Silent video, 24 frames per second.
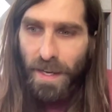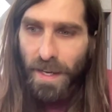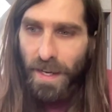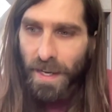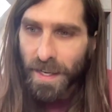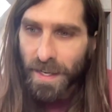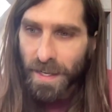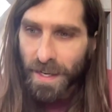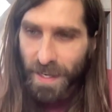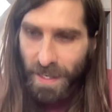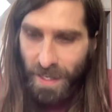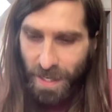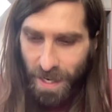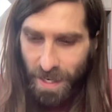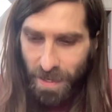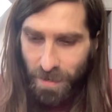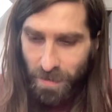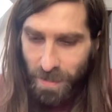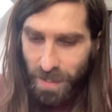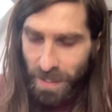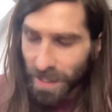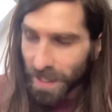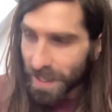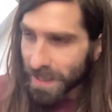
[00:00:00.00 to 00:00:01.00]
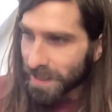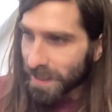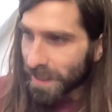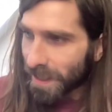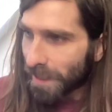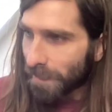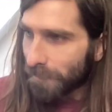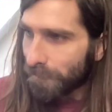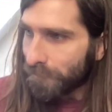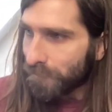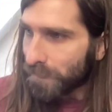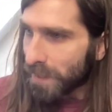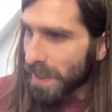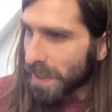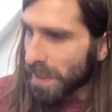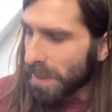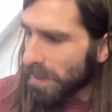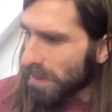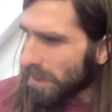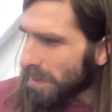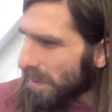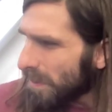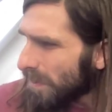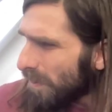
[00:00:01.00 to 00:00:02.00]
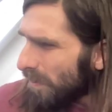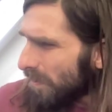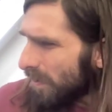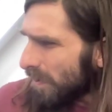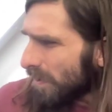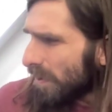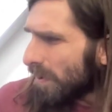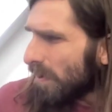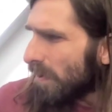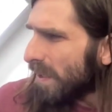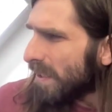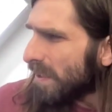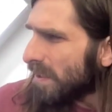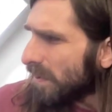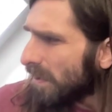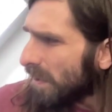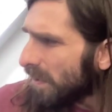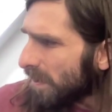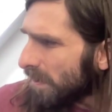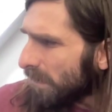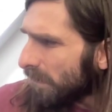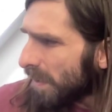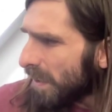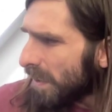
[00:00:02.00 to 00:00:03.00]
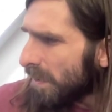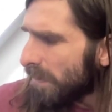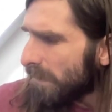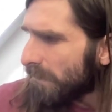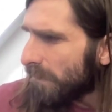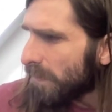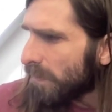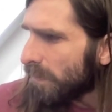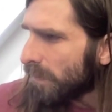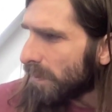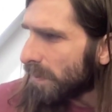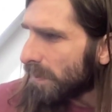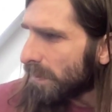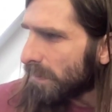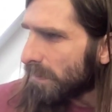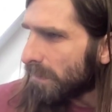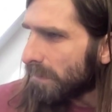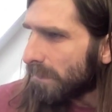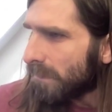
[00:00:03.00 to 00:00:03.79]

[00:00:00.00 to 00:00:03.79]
And I kind of realized, like, years and years ago, I saw some interview with,